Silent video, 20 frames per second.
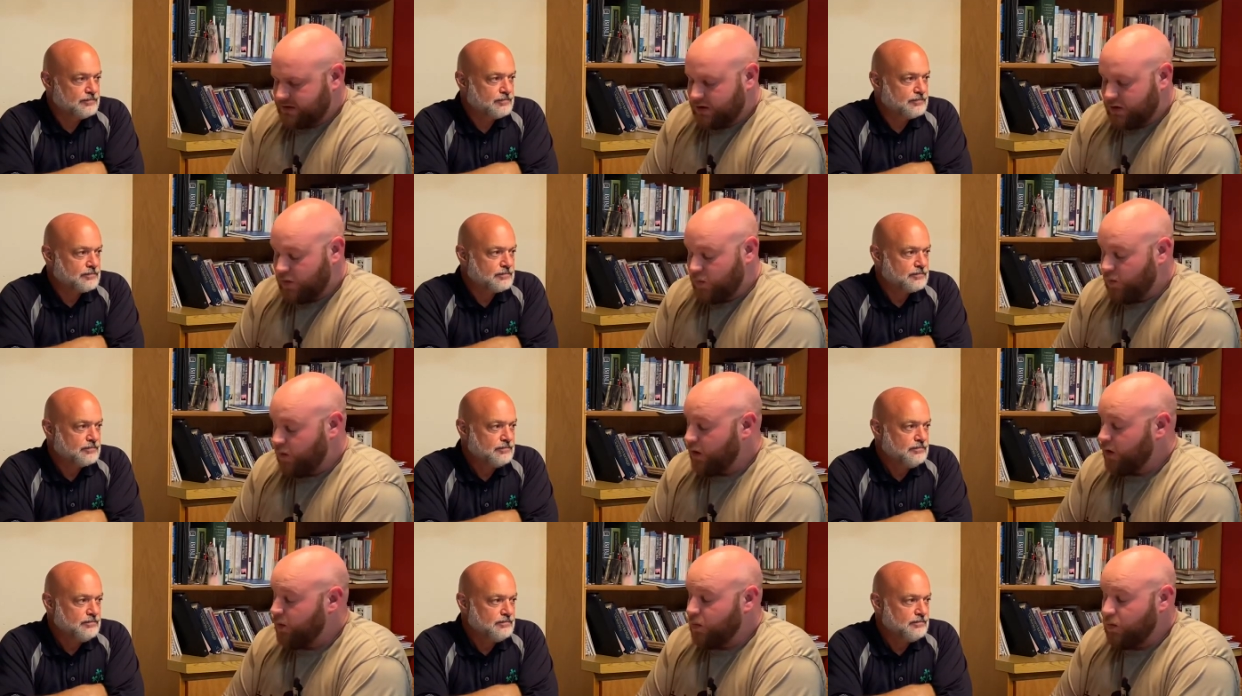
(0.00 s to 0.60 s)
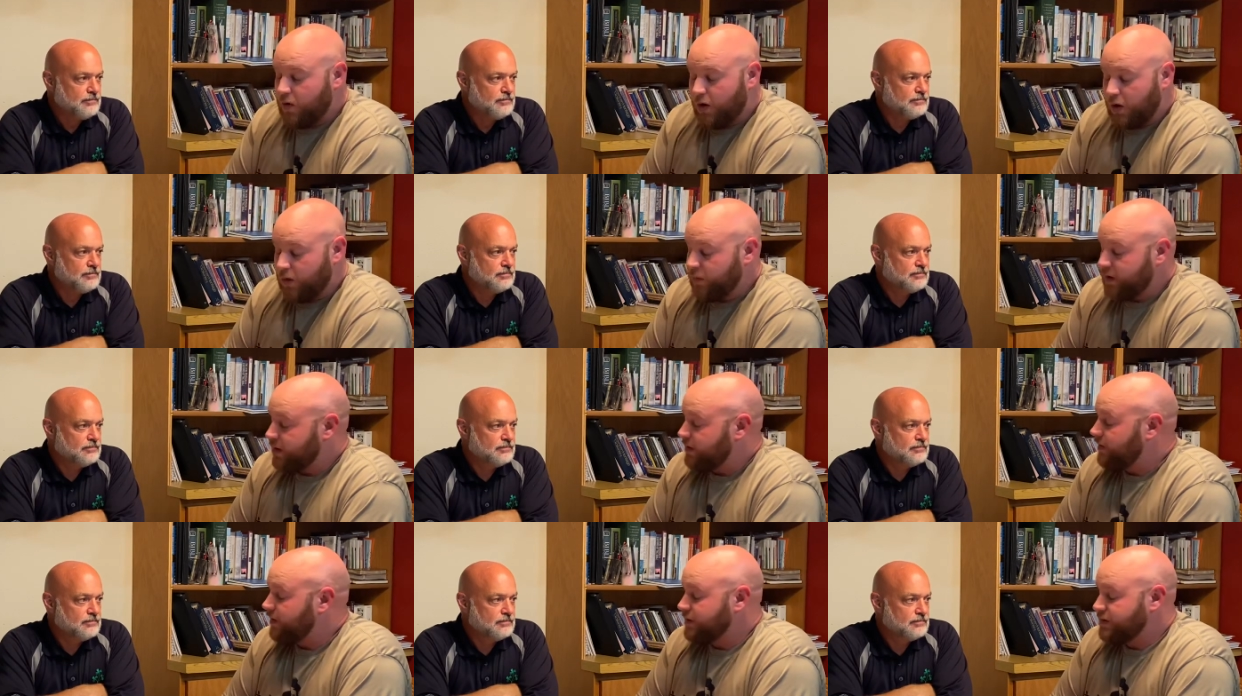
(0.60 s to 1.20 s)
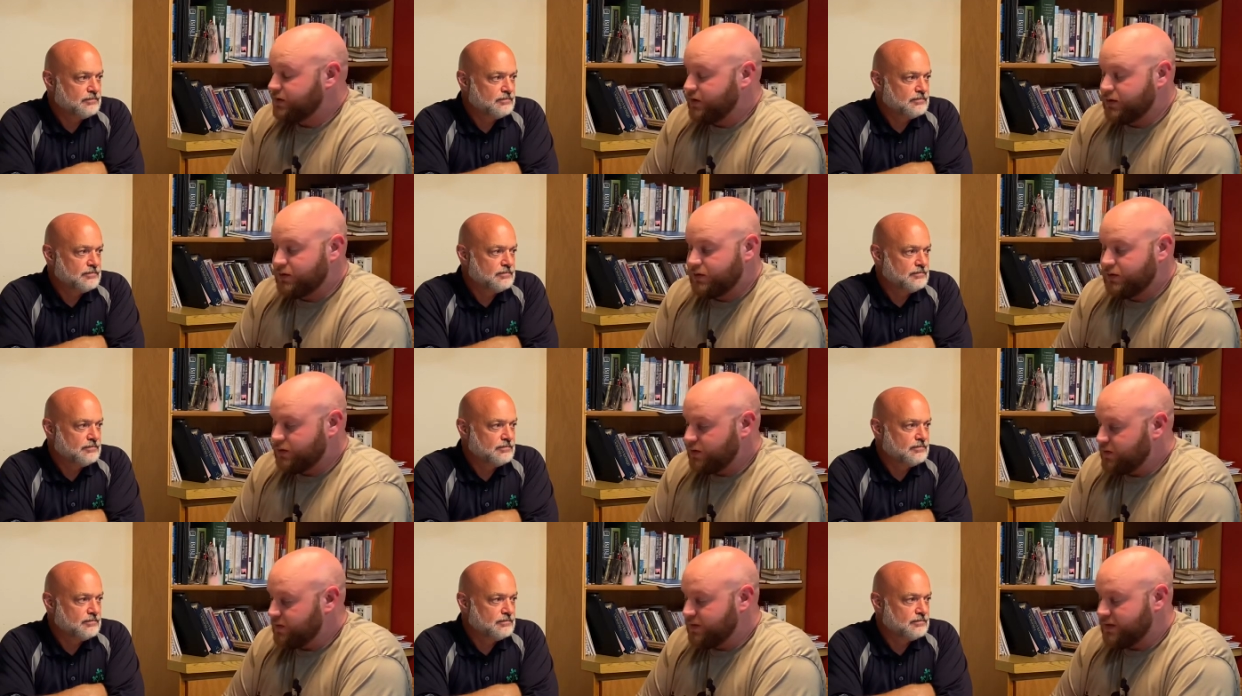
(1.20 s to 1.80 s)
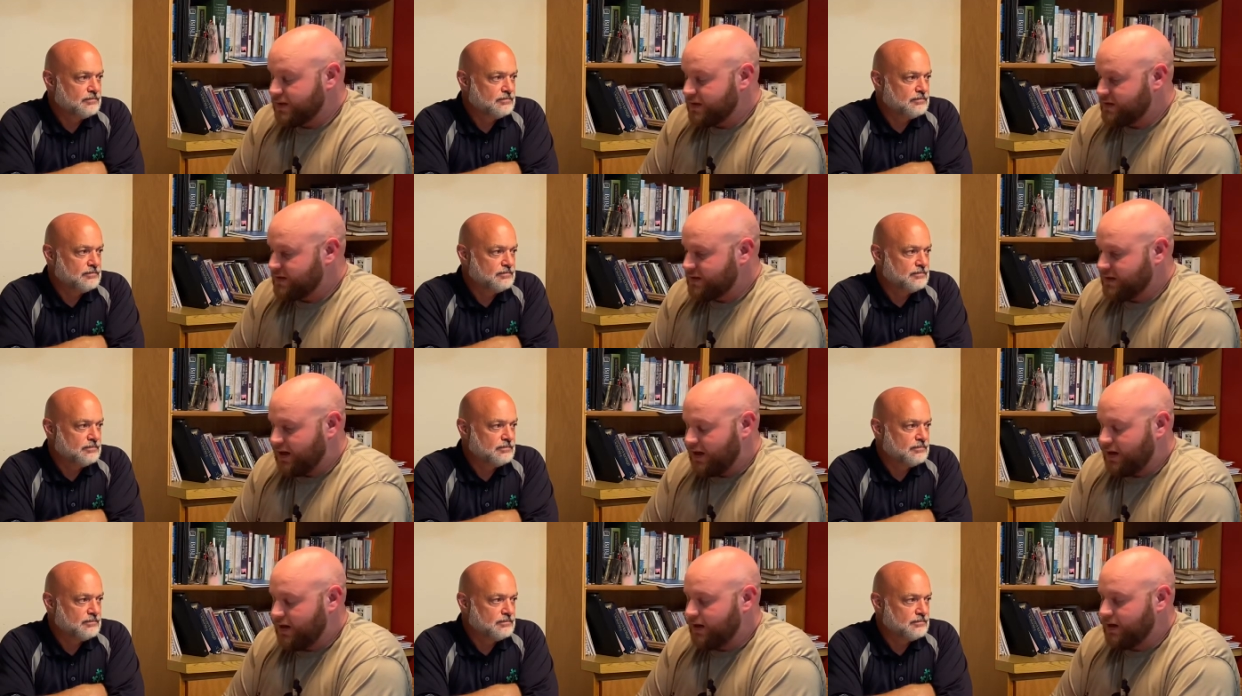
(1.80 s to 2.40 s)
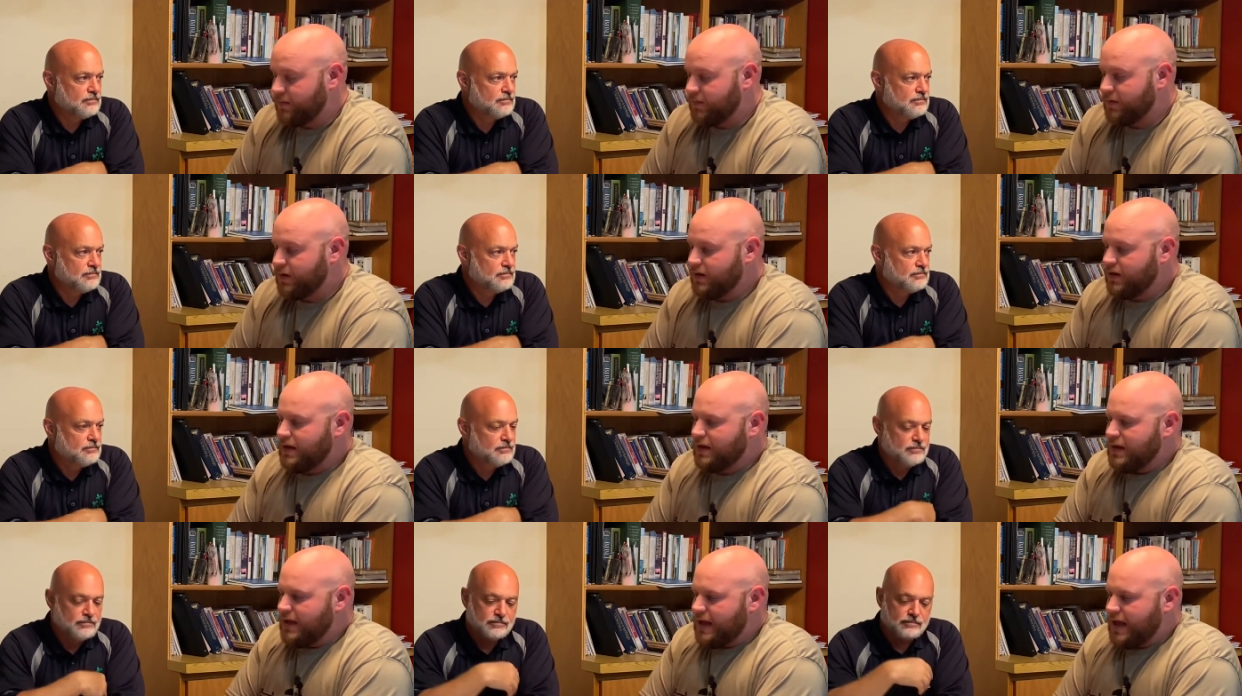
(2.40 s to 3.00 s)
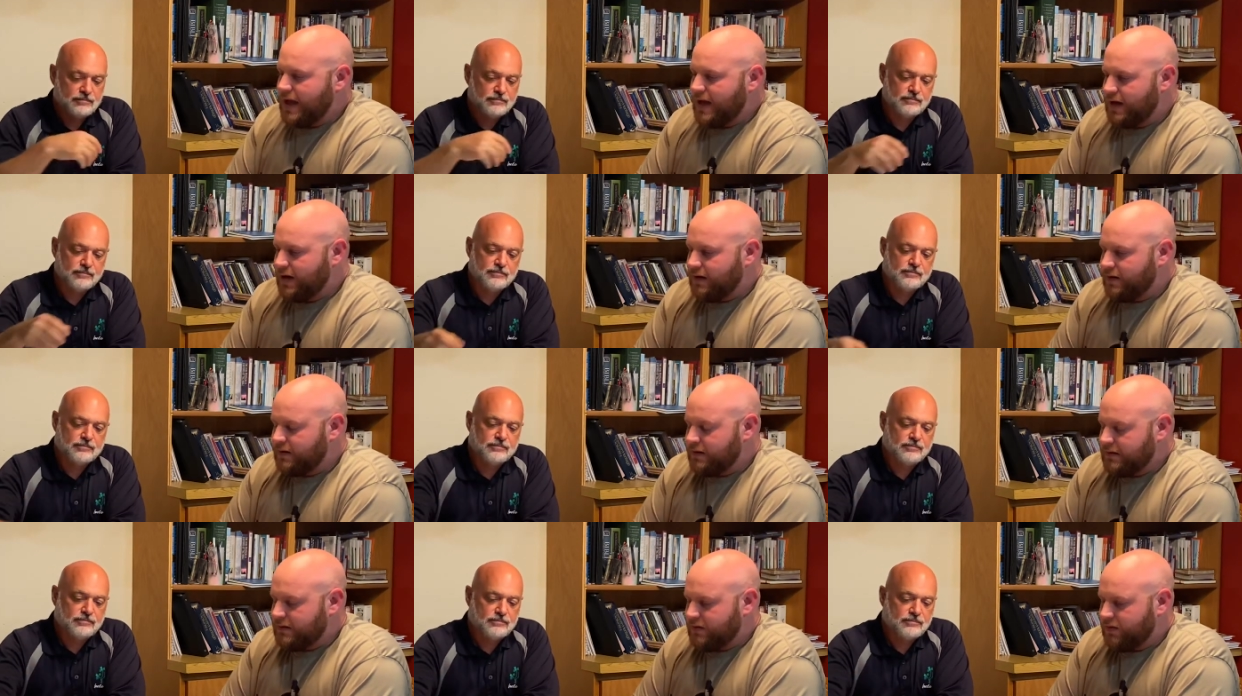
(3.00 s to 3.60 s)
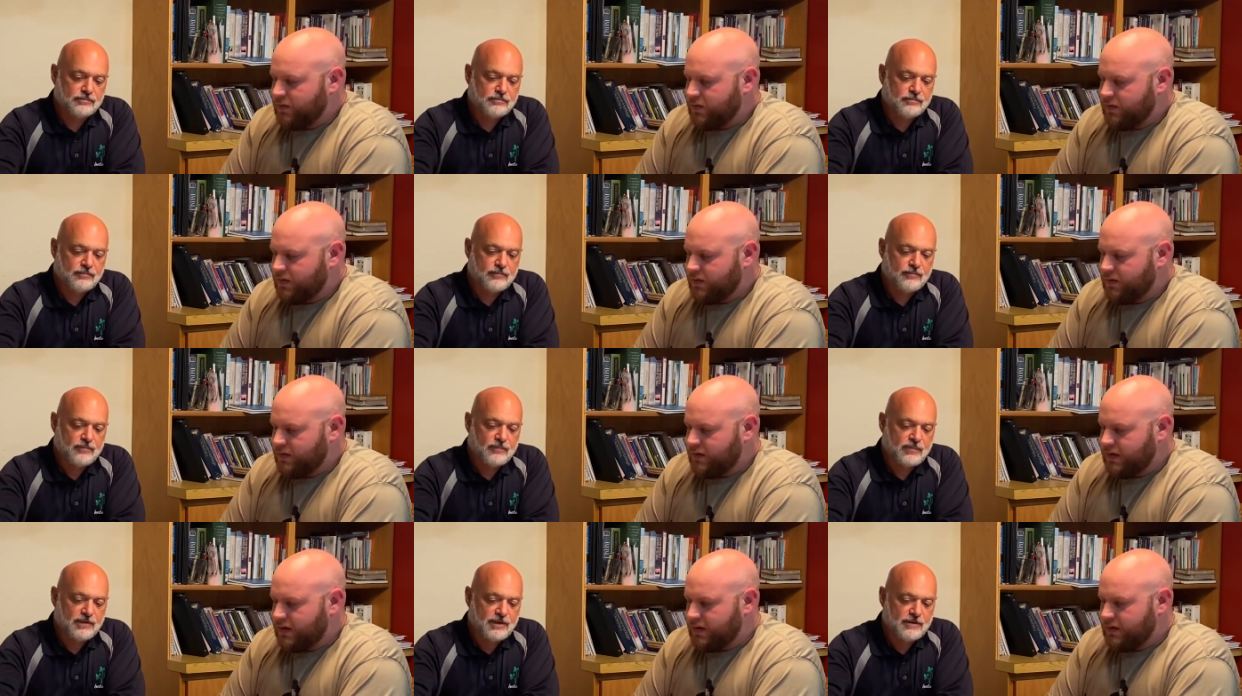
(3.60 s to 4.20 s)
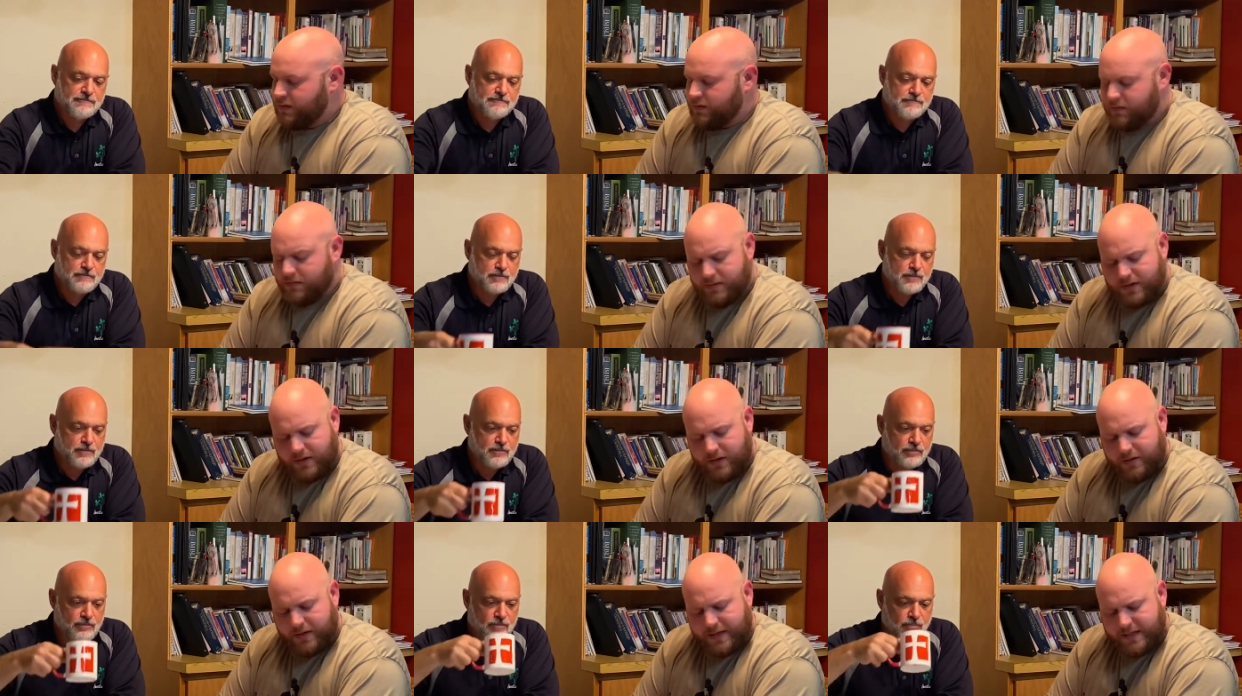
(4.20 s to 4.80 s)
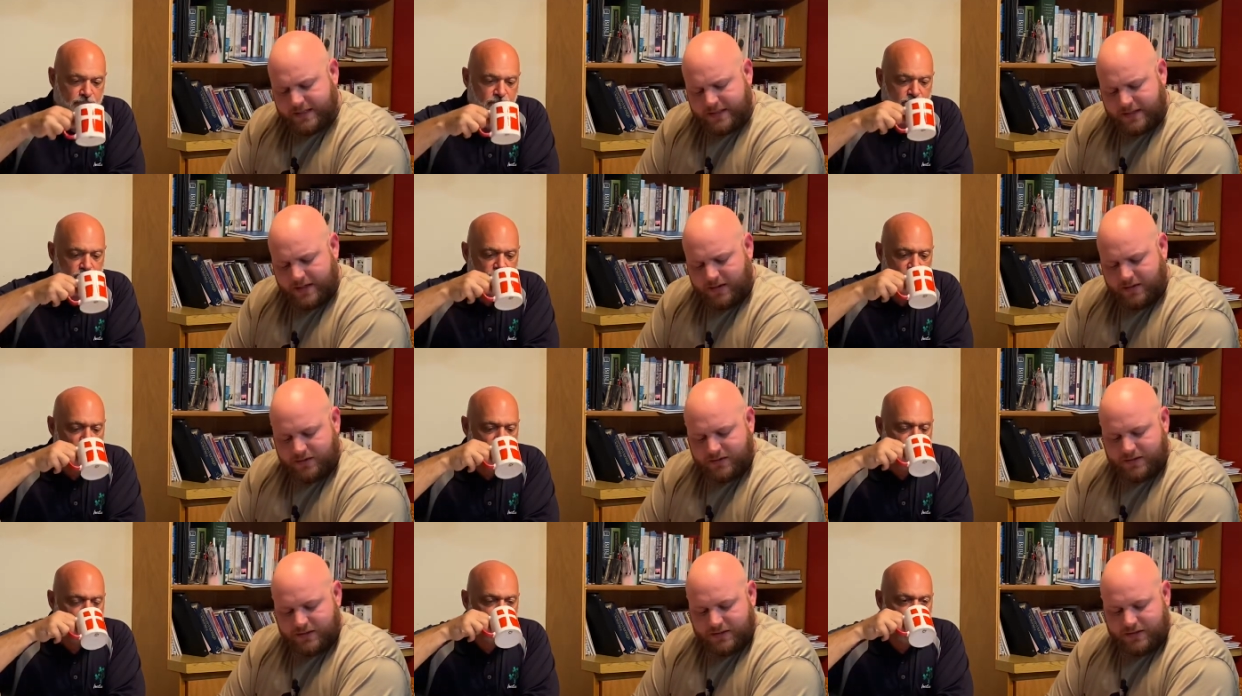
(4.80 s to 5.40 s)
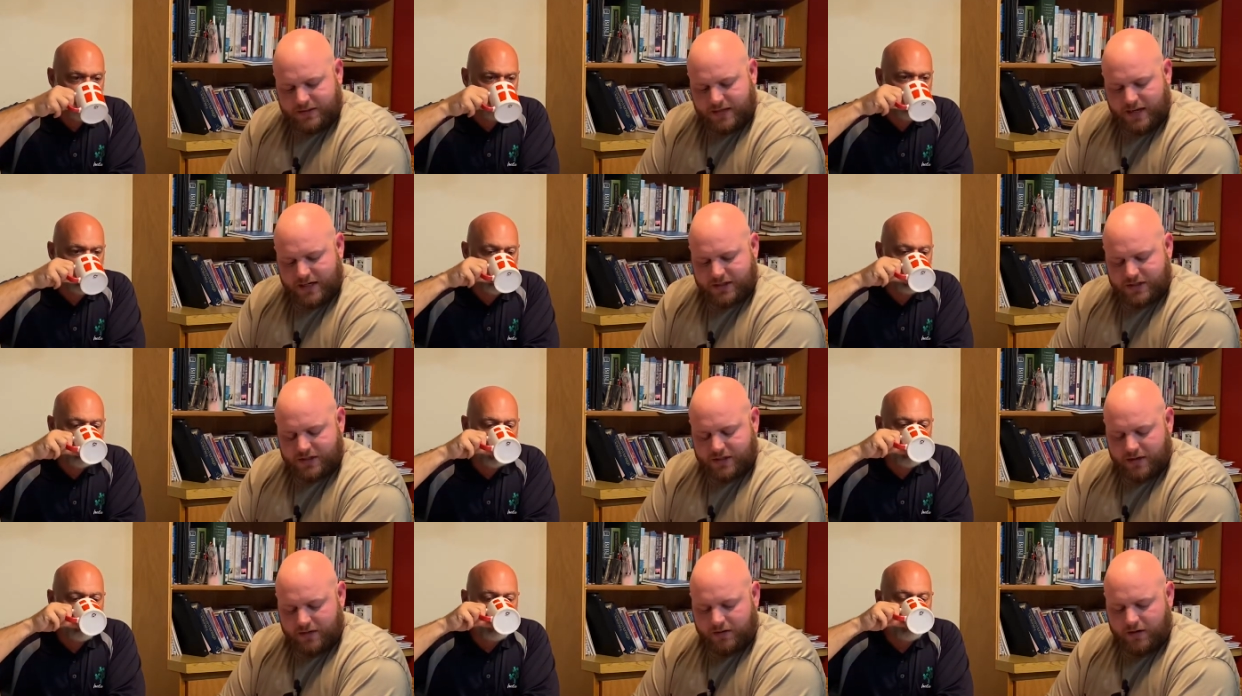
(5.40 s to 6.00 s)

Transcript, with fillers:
Speaker 1: You know what are we going to do in this time, and and you know he tells us I shall